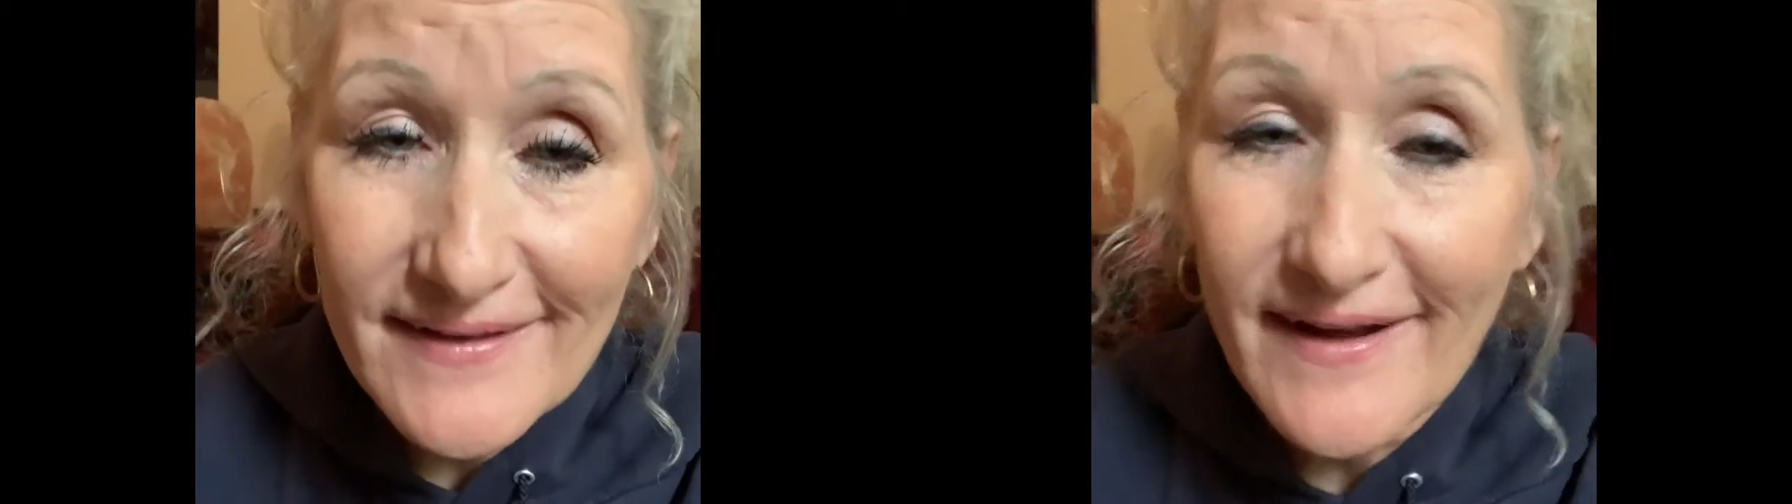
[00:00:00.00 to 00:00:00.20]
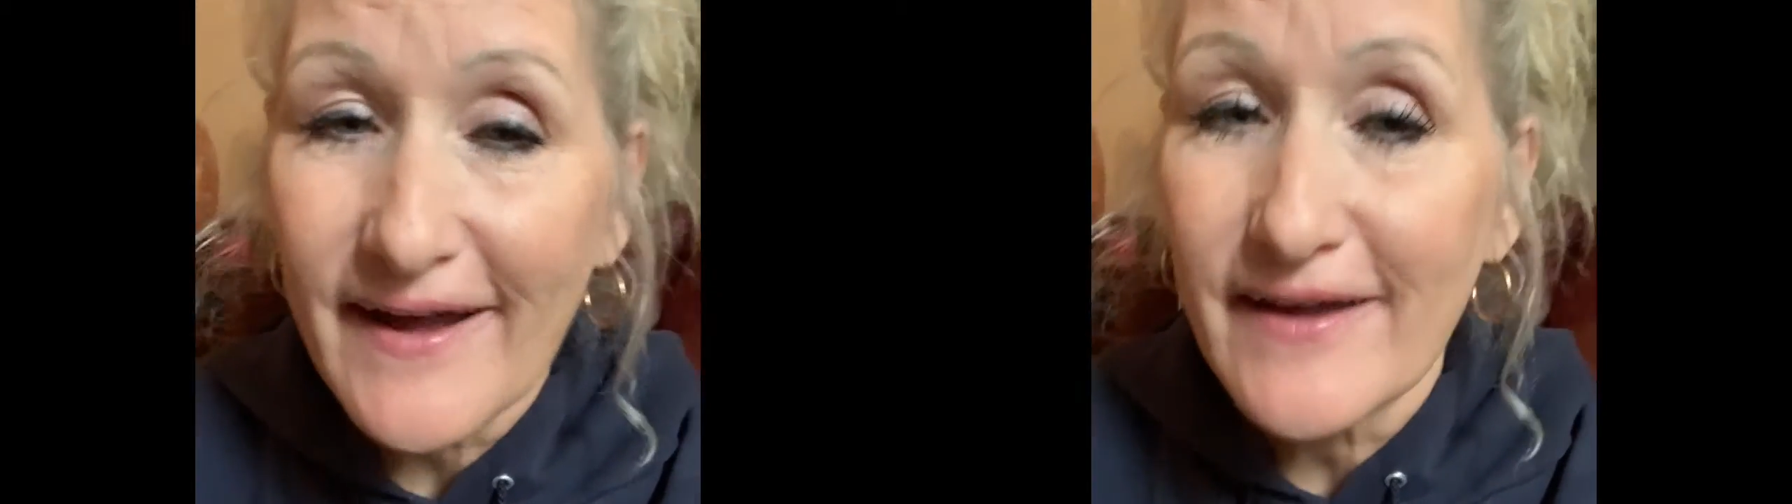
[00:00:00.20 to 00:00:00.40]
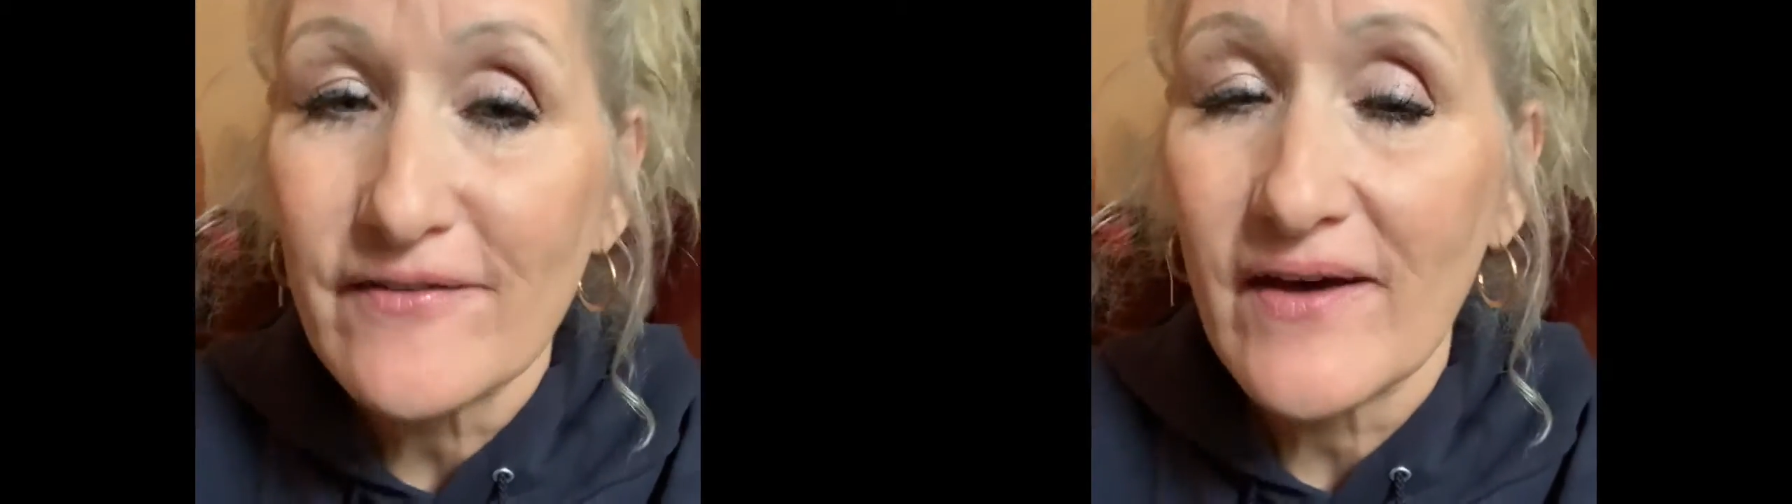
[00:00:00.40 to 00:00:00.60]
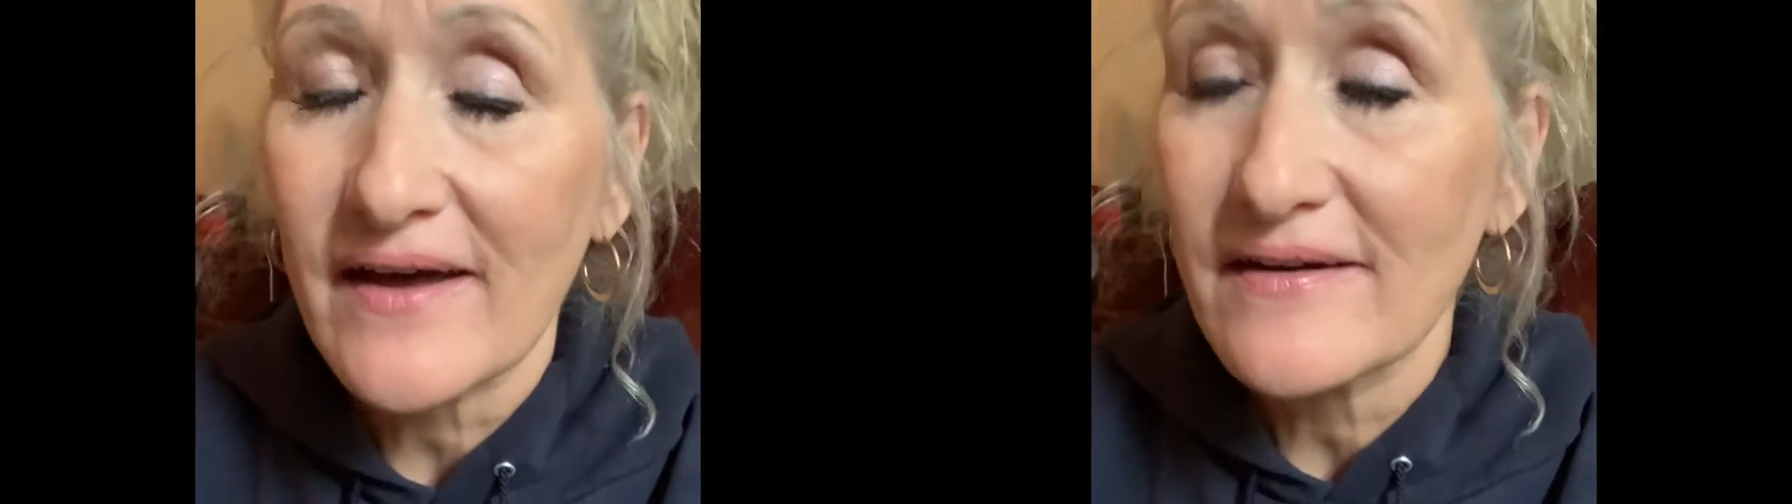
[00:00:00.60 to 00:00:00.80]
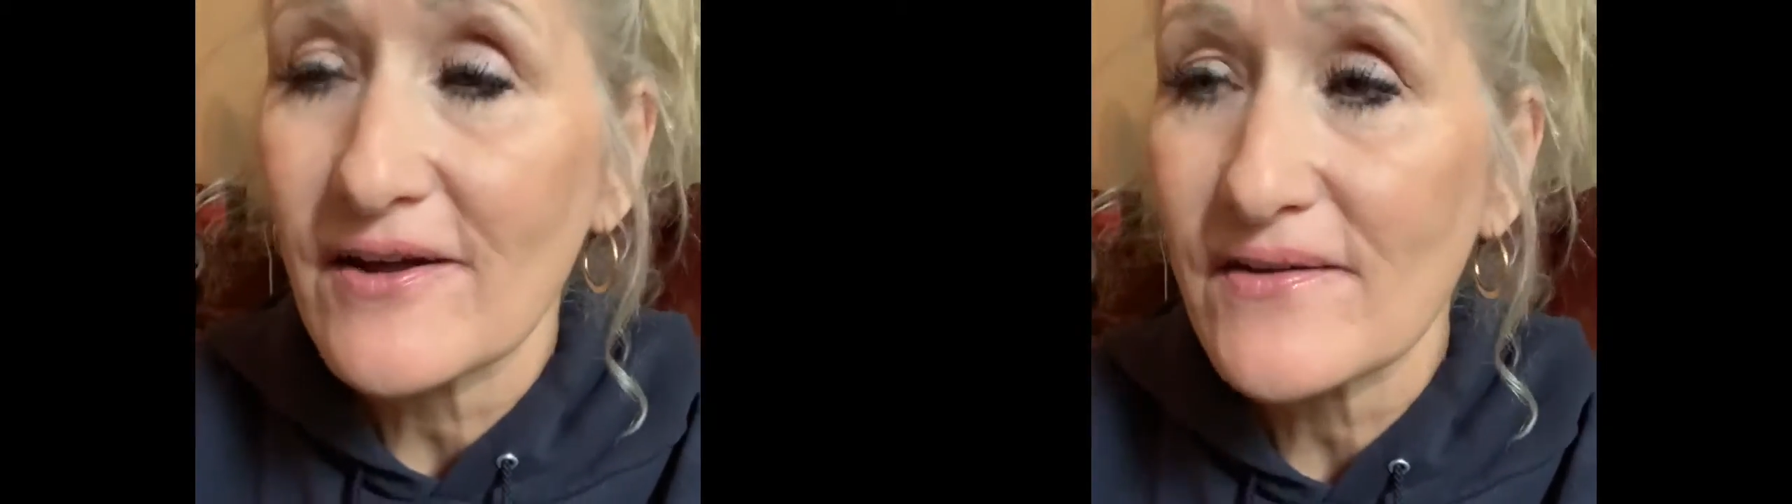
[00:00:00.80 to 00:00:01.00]
I have
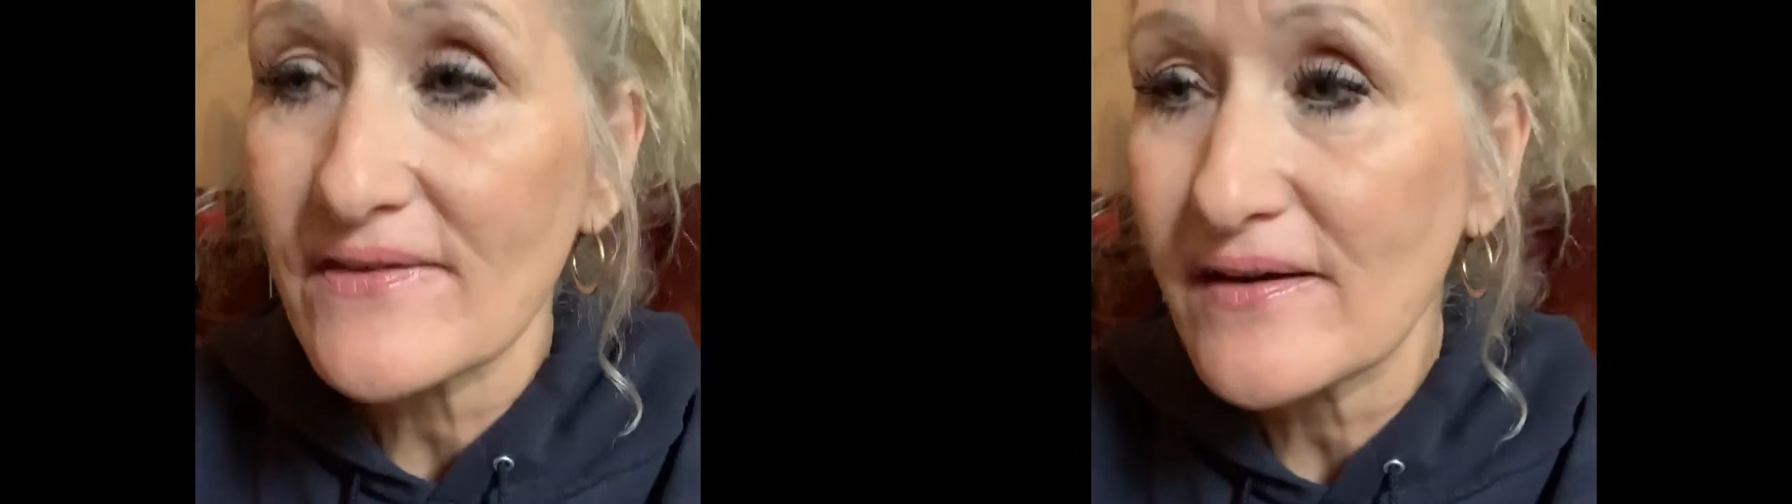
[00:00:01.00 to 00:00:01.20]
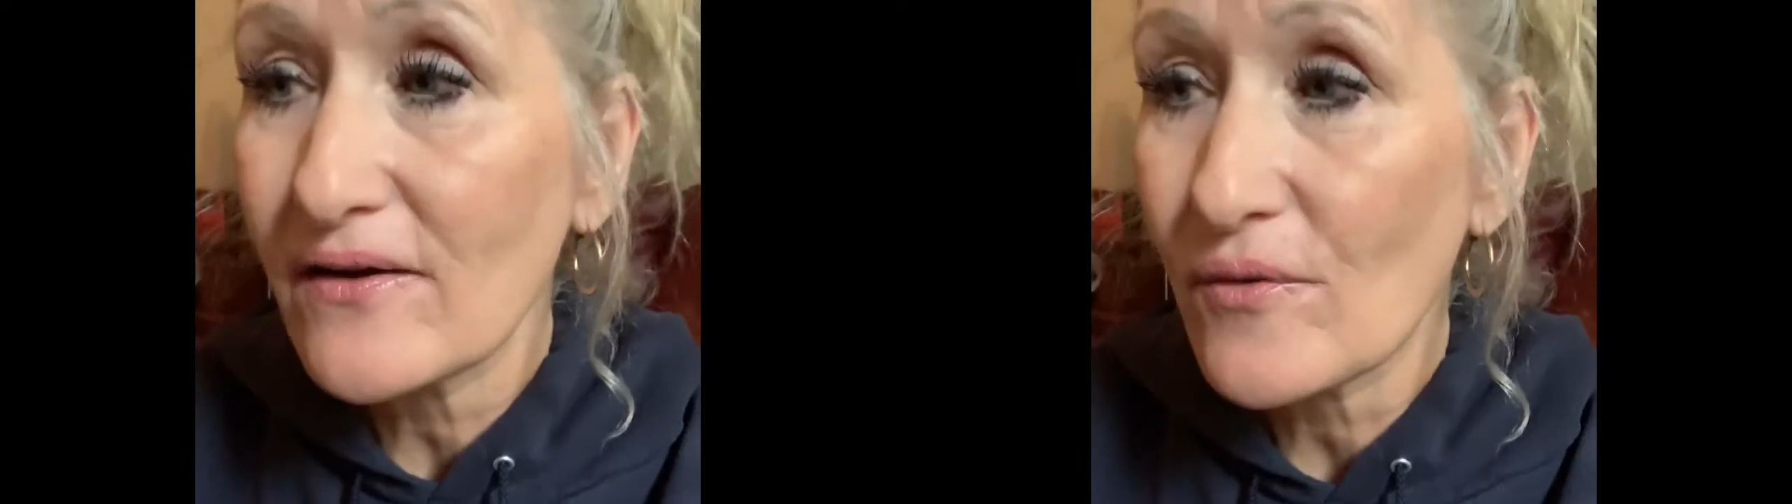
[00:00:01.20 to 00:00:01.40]
had nausea